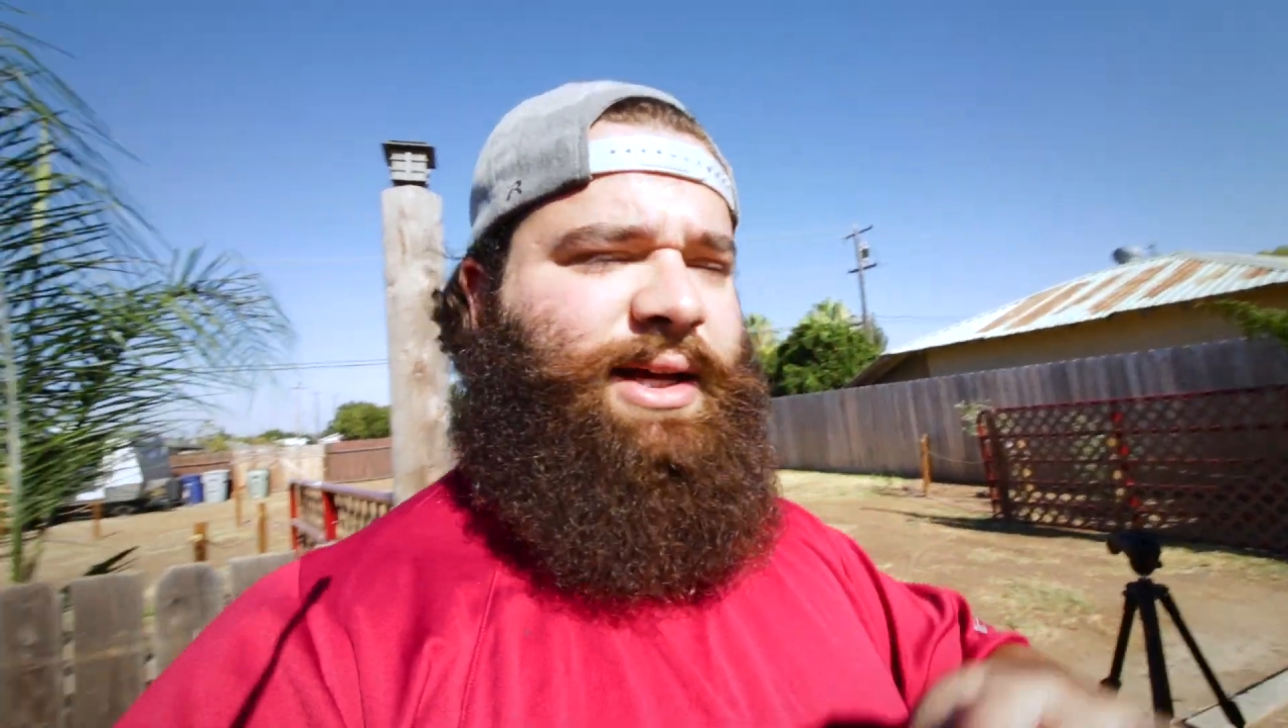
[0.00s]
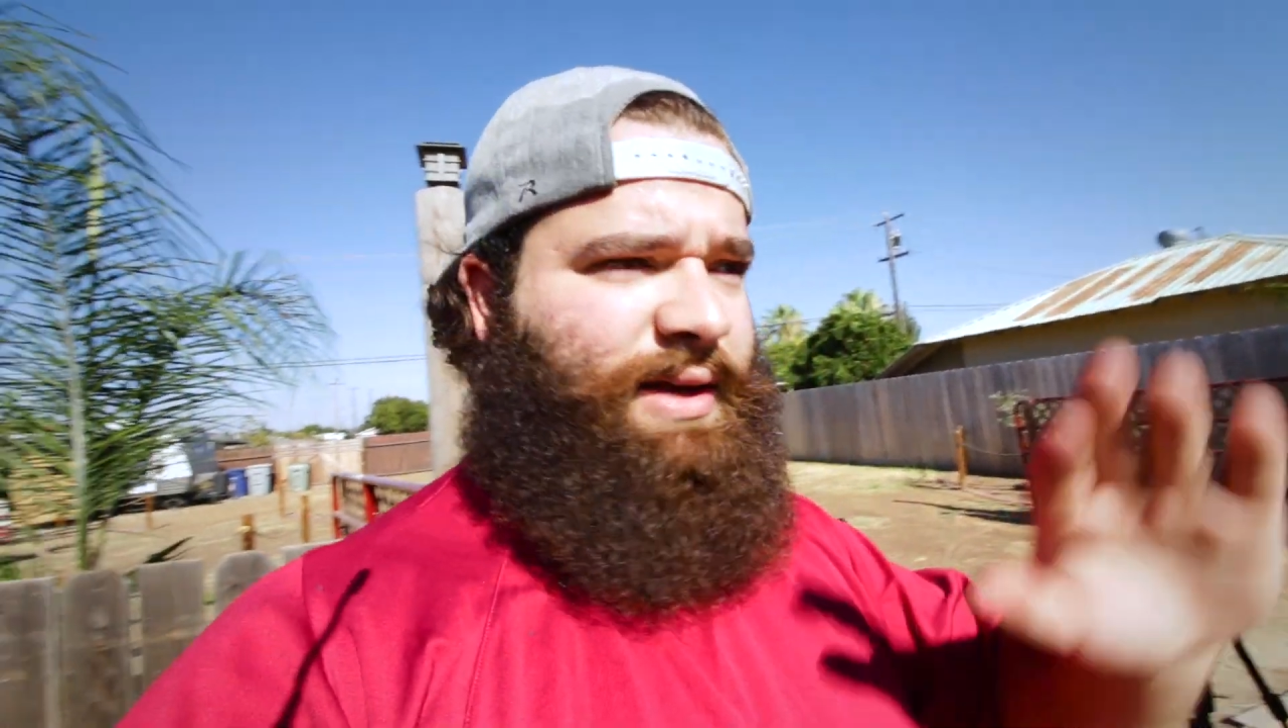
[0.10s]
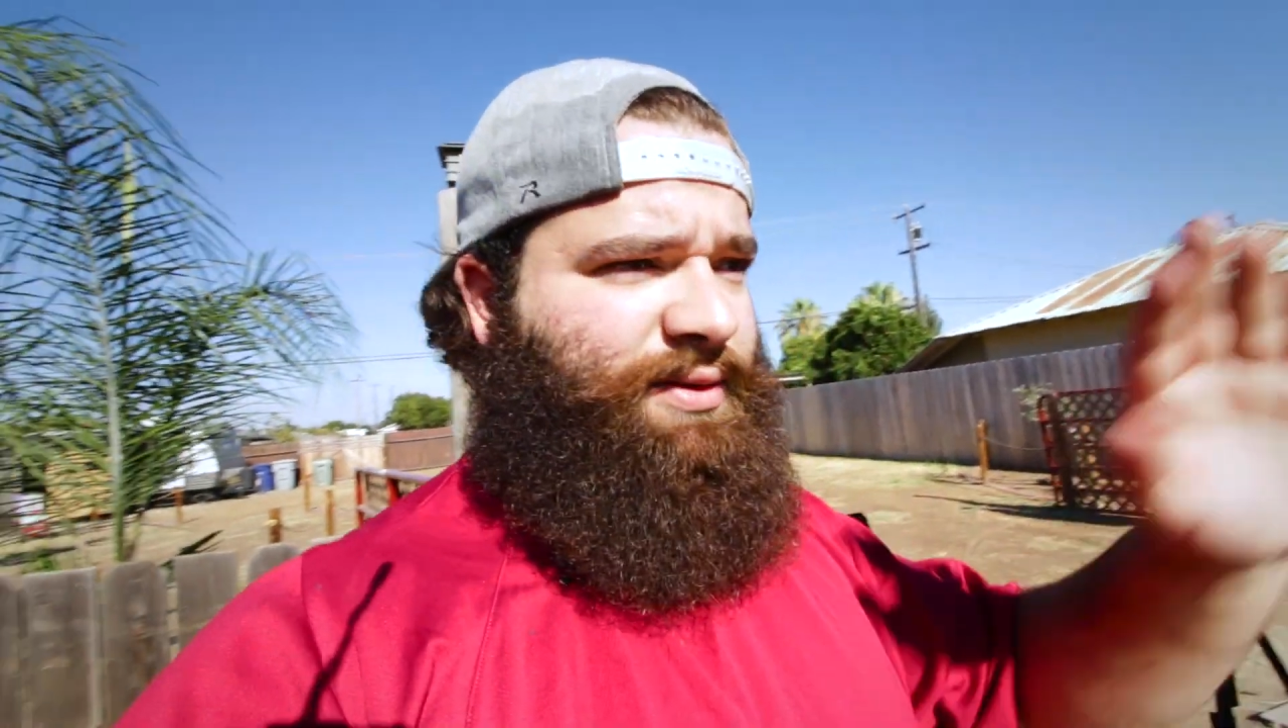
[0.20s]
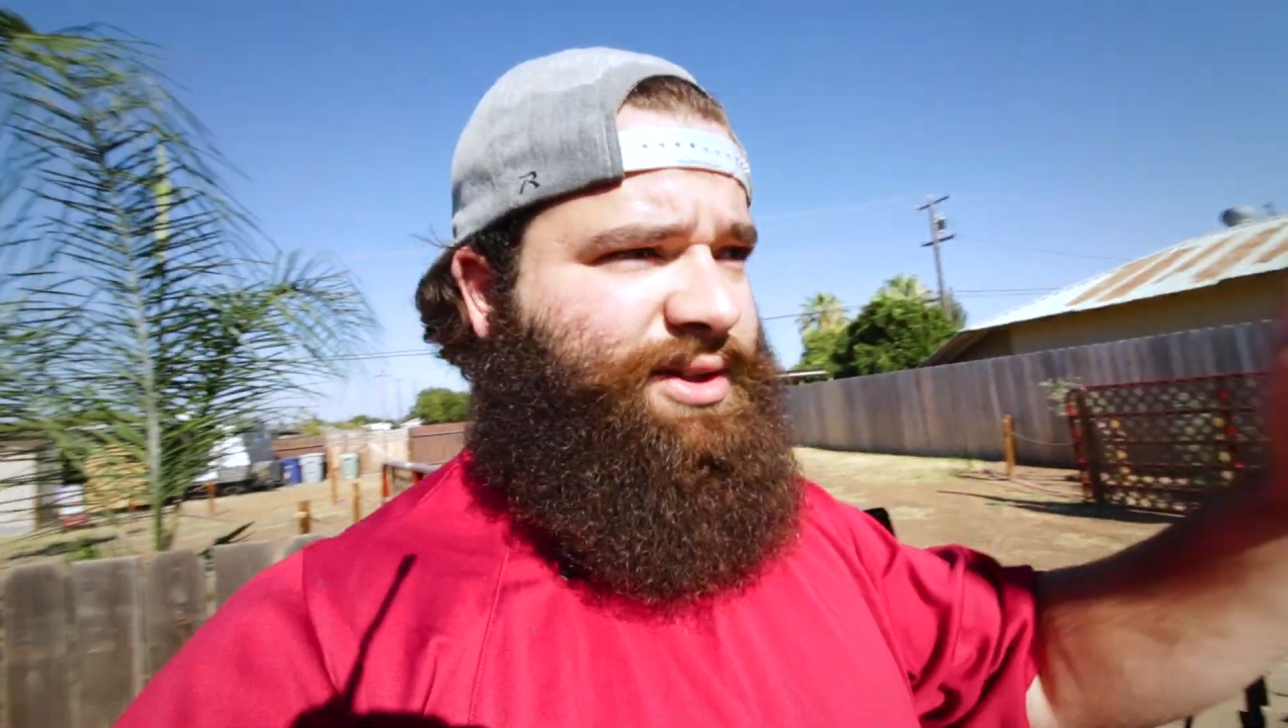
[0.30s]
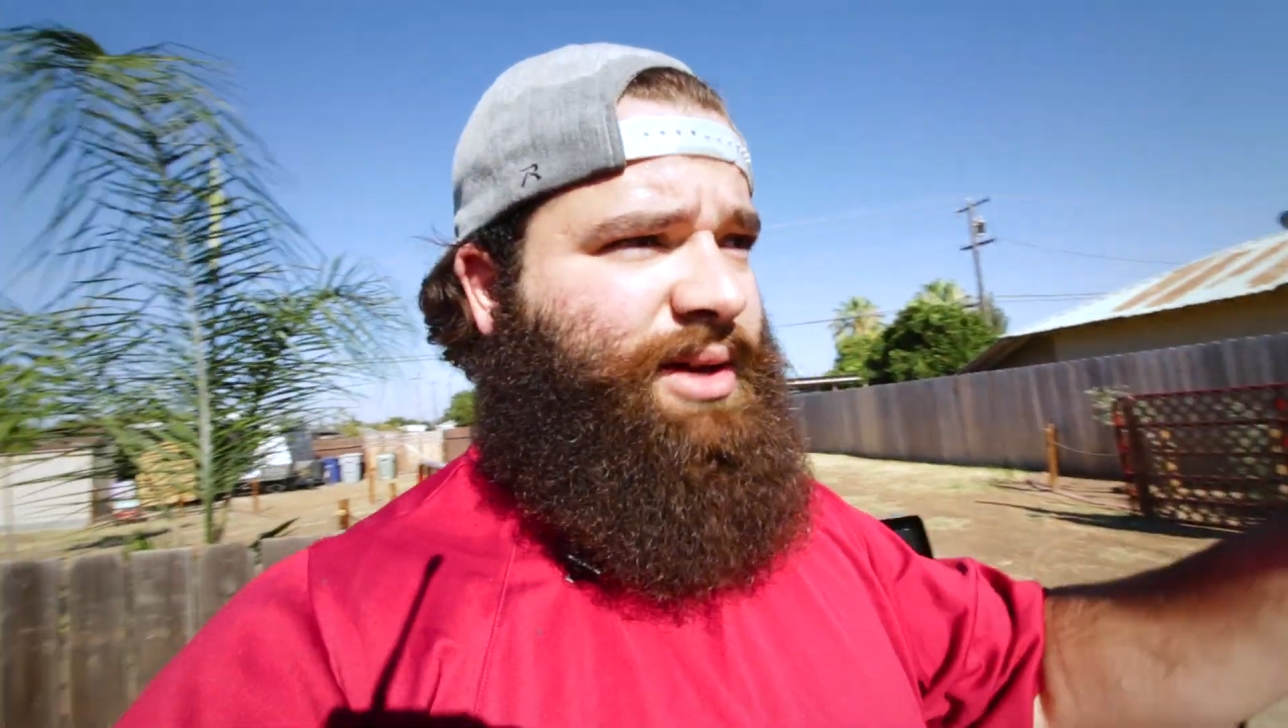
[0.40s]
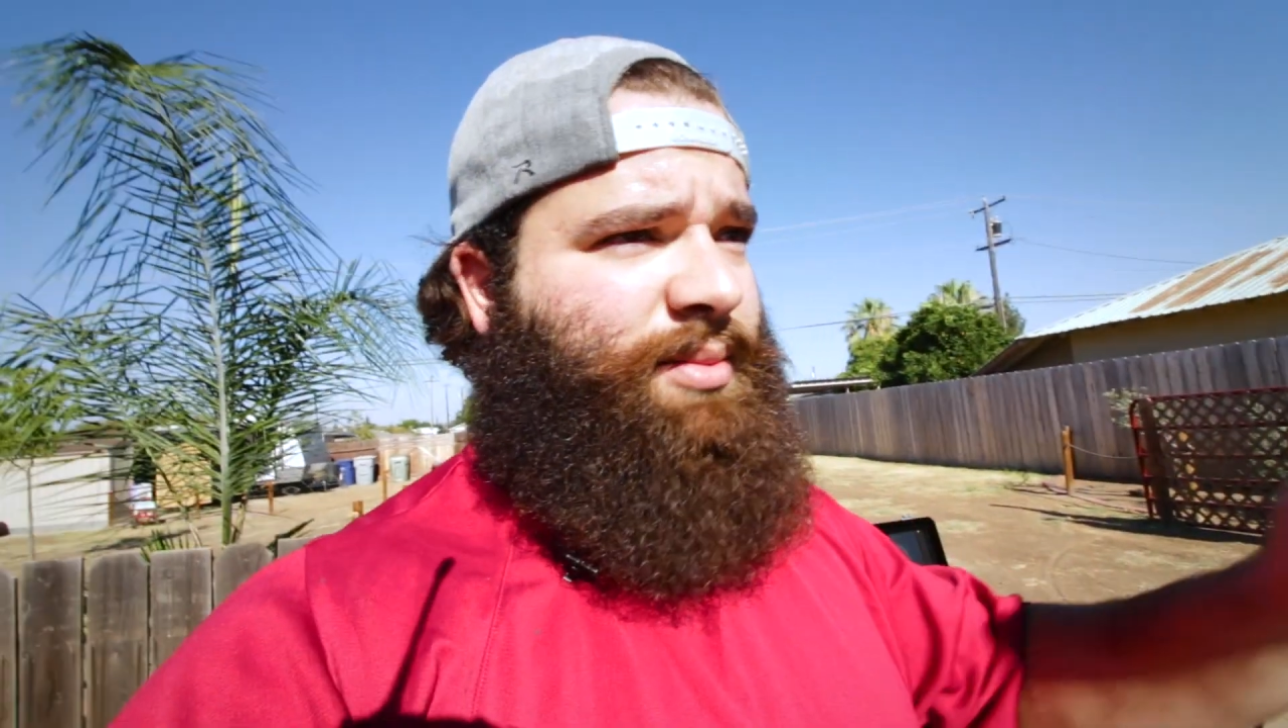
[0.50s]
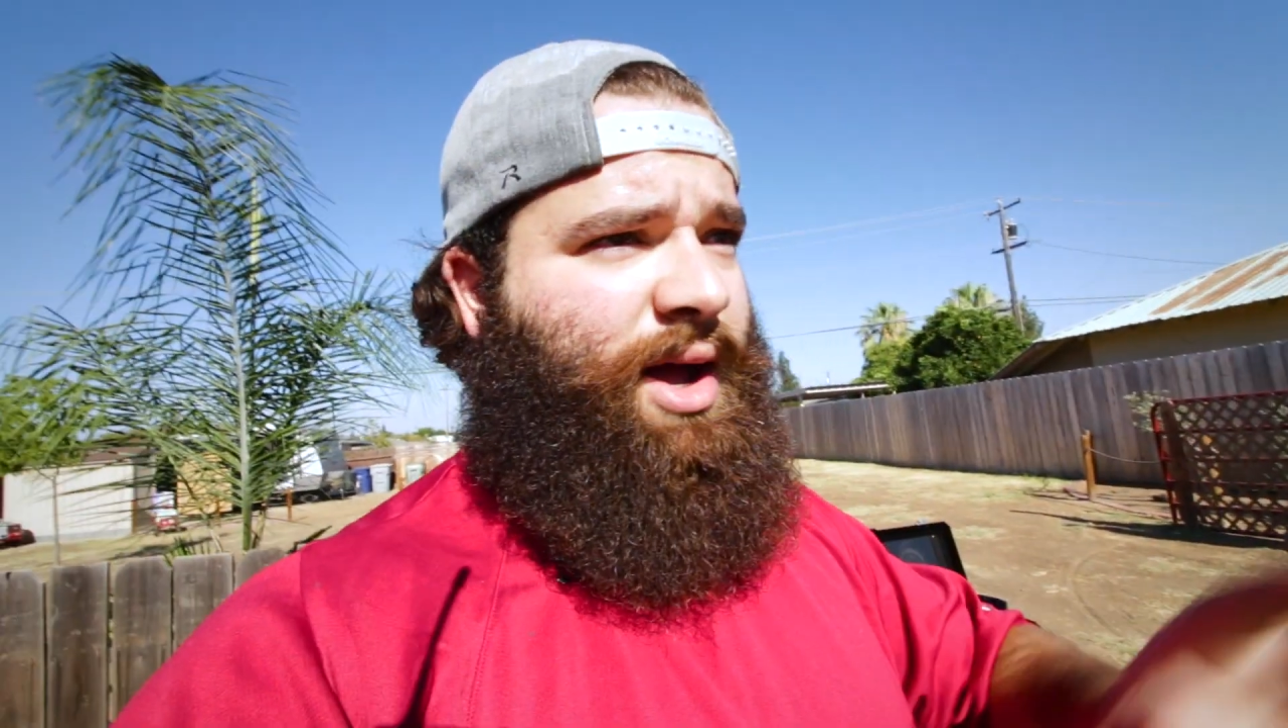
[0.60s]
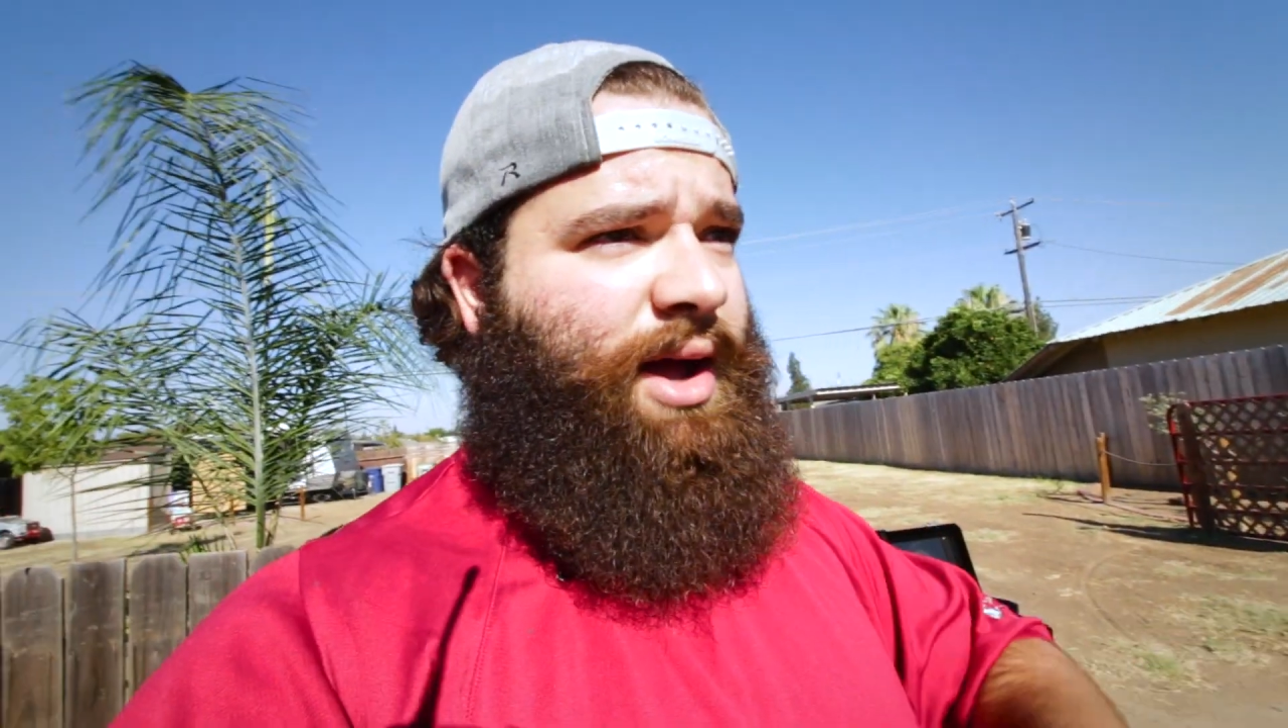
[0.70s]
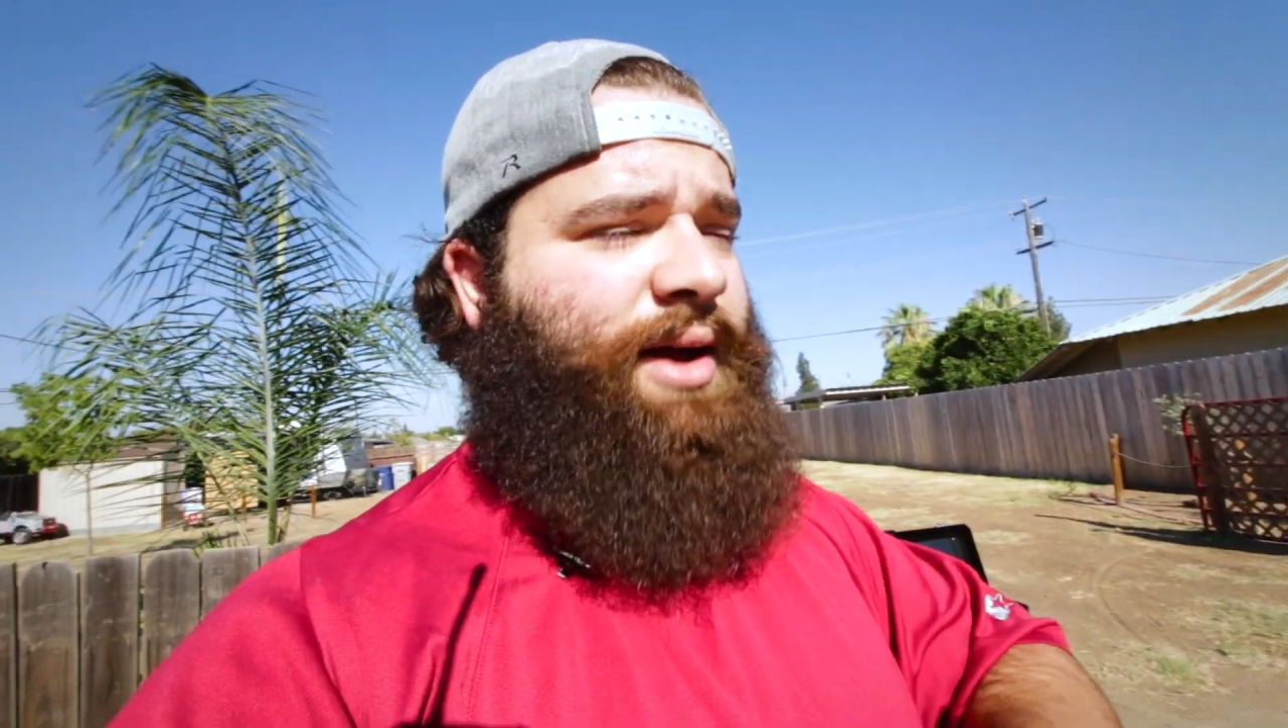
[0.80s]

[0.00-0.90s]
give it some